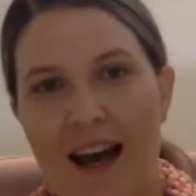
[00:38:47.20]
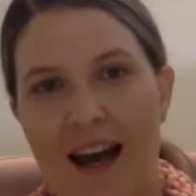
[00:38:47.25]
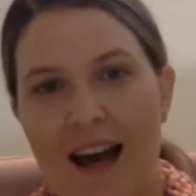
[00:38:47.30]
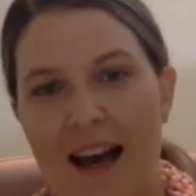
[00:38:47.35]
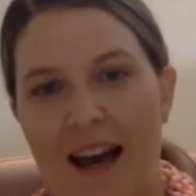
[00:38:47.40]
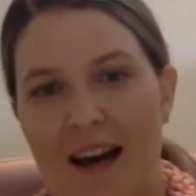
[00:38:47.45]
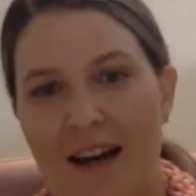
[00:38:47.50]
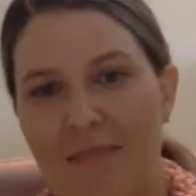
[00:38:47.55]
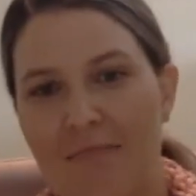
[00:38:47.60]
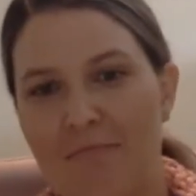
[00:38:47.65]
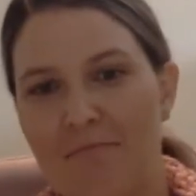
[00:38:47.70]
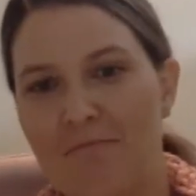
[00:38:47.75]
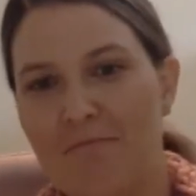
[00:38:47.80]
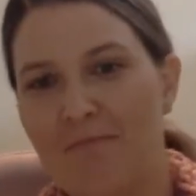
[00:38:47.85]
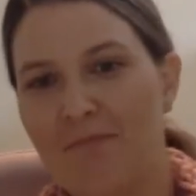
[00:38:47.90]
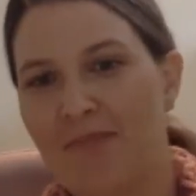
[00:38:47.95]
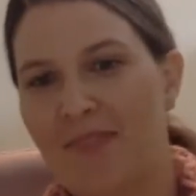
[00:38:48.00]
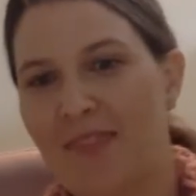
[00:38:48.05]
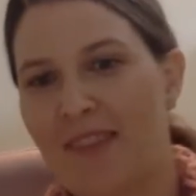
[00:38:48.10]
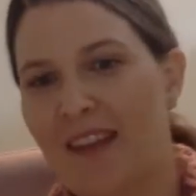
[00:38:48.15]
Um,
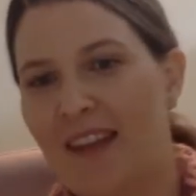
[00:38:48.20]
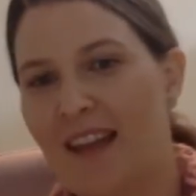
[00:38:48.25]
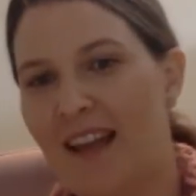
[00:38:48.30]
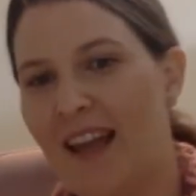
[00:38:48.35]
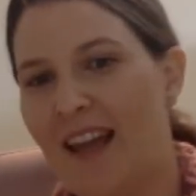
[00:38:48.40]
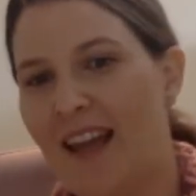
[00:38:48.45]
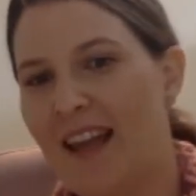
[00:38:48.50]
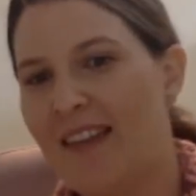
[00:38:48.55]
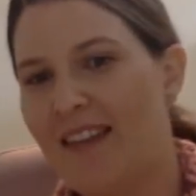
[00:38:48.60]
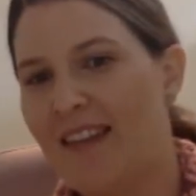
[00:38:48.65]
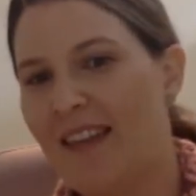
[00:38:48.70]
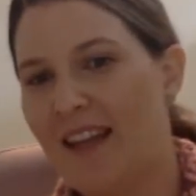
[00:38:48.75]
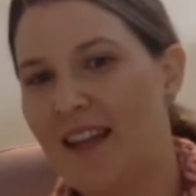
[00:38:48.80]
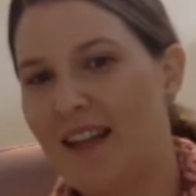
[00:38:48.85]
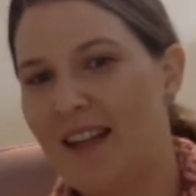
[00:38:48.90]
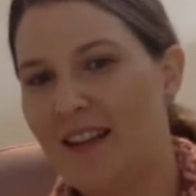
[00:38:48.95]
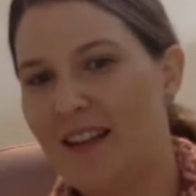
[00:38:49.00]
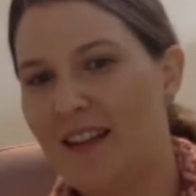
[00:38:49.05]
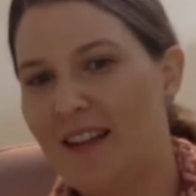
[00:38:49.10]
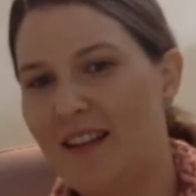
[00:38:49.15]
and
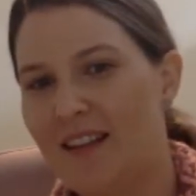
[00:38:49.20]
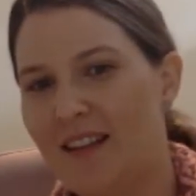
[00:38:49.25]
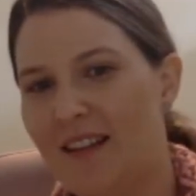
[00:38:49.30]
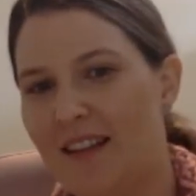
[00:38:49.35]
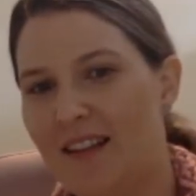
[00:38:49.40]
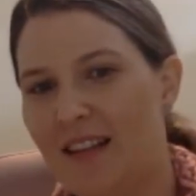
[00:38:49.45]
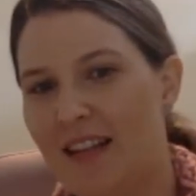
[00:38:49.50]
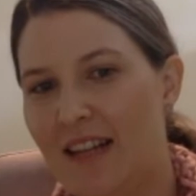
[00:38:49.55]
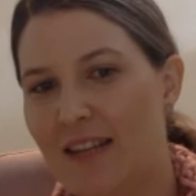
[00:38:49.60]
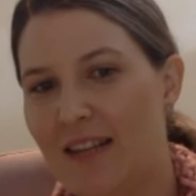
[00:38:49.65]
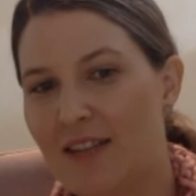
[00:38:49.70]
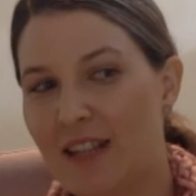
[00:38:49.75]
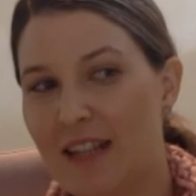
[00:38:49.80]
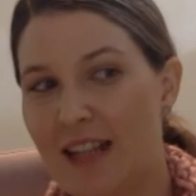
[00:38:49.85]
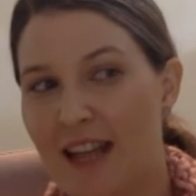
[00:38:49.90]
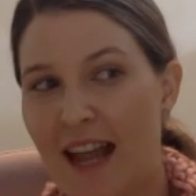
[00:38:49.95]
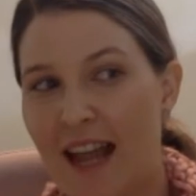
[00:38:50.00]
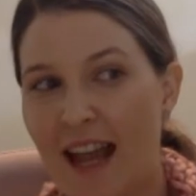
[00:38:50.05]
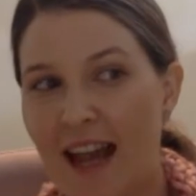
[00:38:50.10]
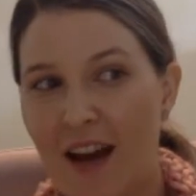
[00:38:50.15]
then even
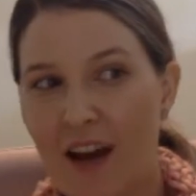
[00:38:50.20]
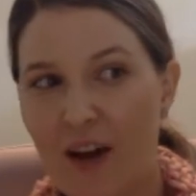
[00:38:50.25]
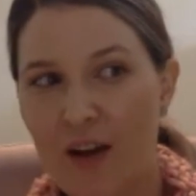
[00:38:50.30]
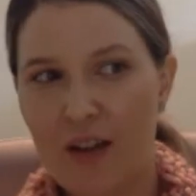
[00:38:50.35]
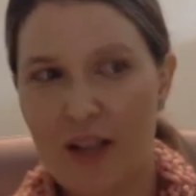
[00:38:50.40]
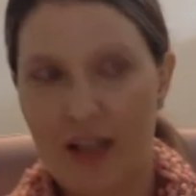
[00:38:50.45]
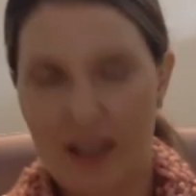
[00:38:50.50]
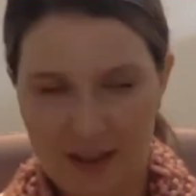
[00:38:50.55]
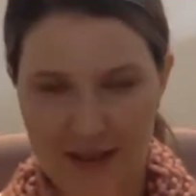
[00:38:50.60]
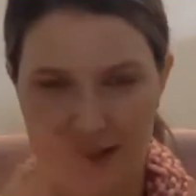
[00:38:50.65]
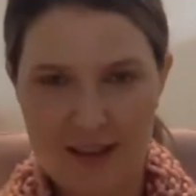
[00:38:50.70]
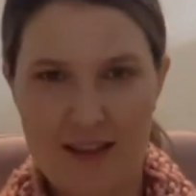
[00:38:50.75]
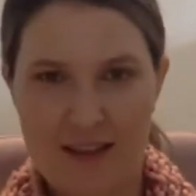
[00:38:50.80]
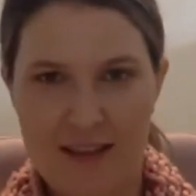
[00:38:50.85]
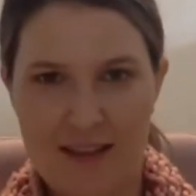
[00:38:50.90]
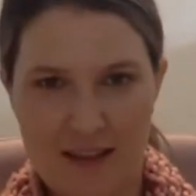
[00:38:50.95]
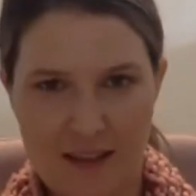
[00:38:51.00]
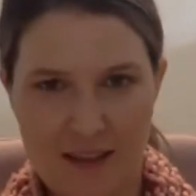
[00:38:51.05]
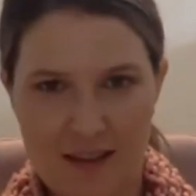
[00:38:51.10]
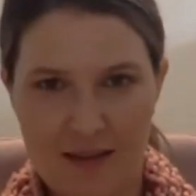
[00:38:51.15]
now, like
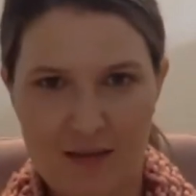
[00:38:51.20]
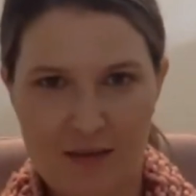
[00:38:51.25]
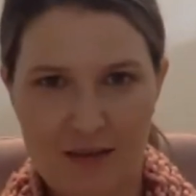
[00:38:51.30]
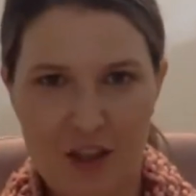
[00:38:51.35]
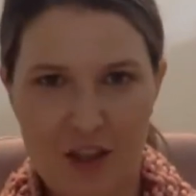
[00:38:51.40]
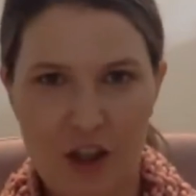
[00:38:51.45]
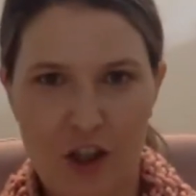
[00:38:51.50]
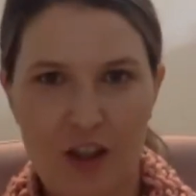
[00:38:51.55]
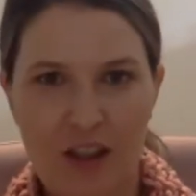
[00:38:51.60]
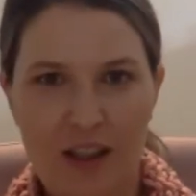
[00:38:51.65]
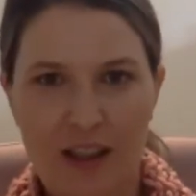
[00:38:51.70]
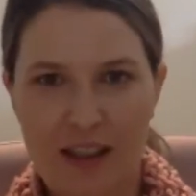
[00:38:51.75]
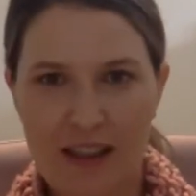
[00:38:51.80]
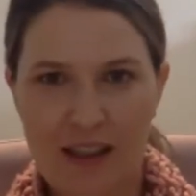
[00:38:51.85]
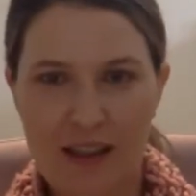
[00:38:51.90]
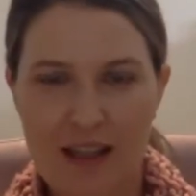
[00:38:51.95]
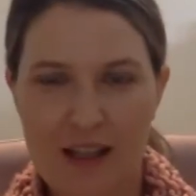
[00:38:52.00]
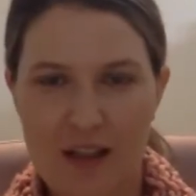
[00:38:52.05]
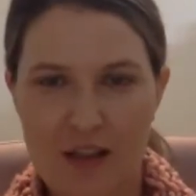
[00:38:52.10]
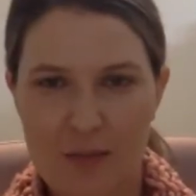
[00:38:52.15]
since, you know,
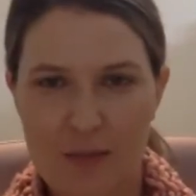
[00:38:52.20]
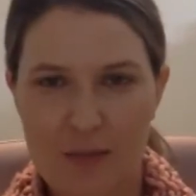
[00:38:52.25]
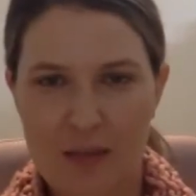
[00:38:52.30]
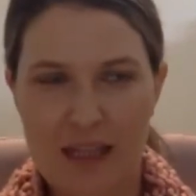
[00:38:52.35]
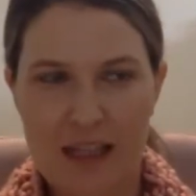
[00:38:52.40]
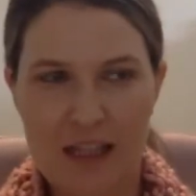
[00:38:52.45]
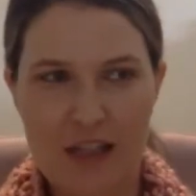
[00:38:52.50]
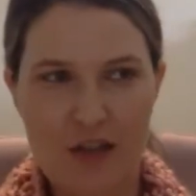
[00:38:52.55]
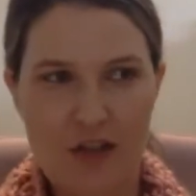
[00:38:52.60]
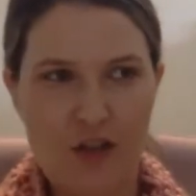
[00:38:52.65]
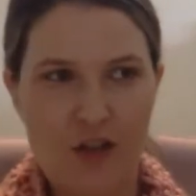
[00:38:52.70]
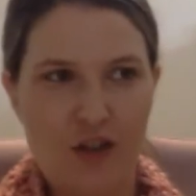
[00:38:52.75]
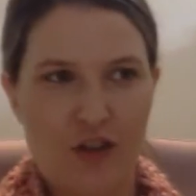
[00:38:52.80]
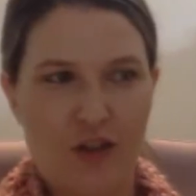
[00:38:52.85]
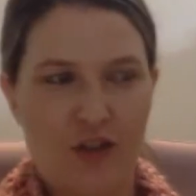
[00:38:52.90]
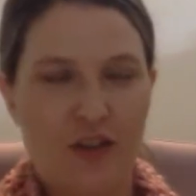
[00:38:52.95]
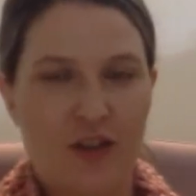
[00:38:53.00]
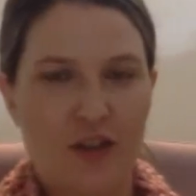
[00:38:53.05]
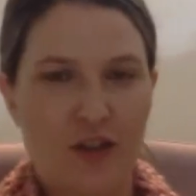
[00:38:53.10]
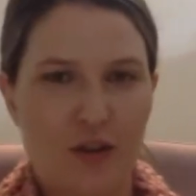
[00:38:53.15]
in being
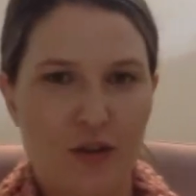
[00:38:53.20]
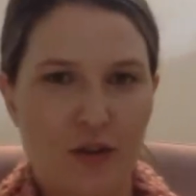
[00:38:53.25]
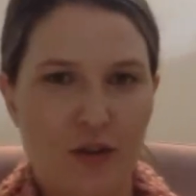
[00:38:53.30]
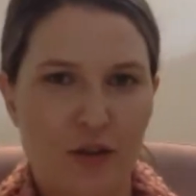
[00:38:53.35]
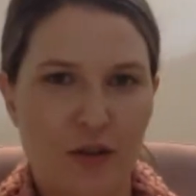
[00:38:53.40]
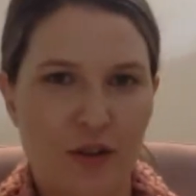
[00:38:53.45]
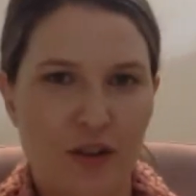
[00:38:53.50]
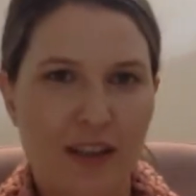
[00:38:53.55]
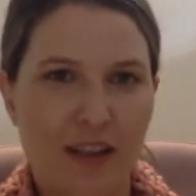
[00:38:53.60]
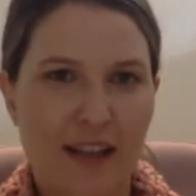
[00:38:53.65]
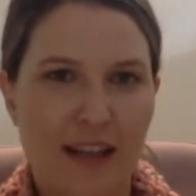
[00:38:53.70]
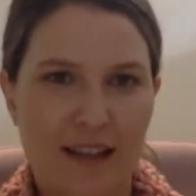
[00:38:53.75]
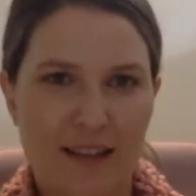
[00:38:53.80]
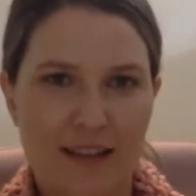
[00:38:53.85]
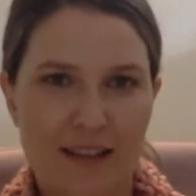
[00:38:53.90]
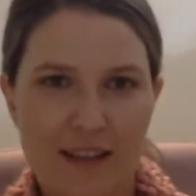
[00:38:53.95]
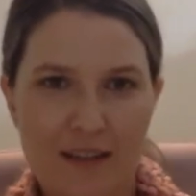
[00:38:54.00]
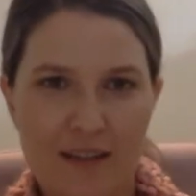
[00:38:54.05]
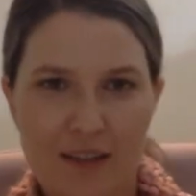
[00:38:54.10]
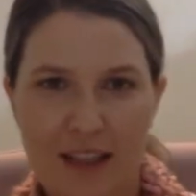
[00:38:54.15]
introduced to Young
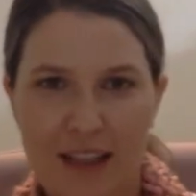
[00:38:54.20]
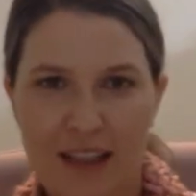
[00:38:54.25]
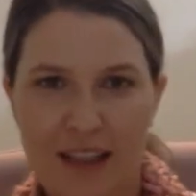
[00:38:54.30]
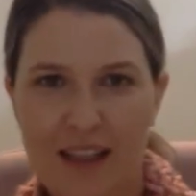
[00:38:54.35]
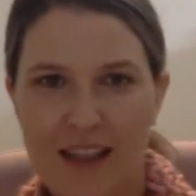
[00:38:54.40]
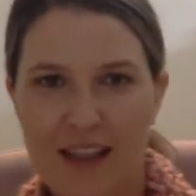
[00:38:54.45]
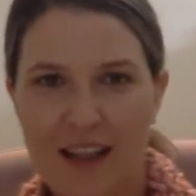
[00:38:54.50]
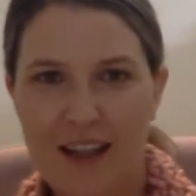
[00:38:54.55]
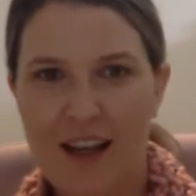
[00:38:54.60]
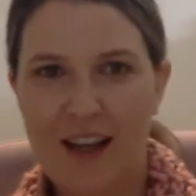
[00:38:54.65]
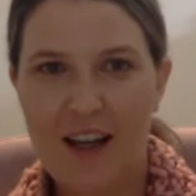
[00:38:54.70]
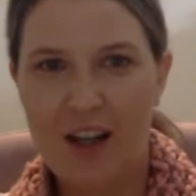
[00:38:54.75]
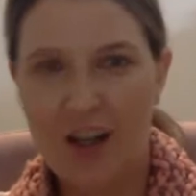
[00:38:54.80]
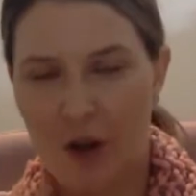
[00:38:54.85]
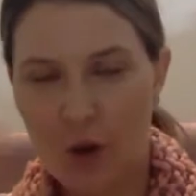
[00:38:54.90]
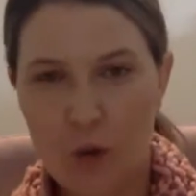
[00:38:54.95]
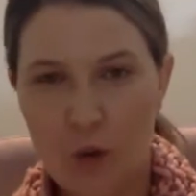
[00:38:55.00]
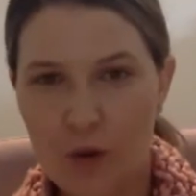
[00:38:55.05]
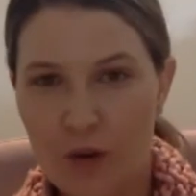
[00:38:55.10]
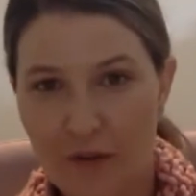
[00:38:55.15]
Living,
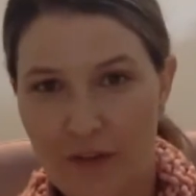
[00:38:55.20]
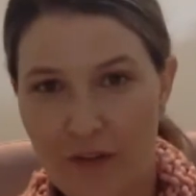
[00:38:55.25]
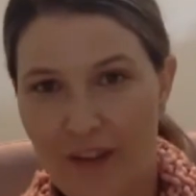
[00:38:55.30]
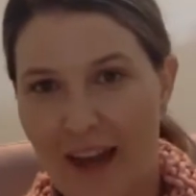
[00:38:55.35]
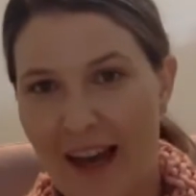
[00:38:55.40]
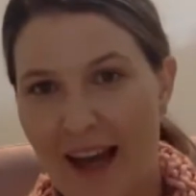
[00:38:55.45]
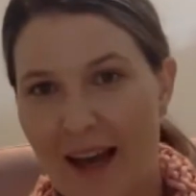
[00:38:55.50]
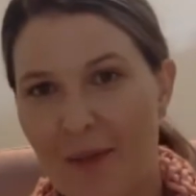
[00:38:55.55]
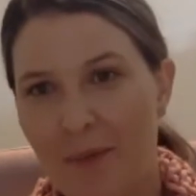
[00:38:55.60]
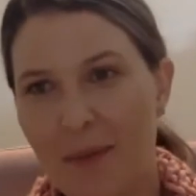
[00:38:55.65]
all of that.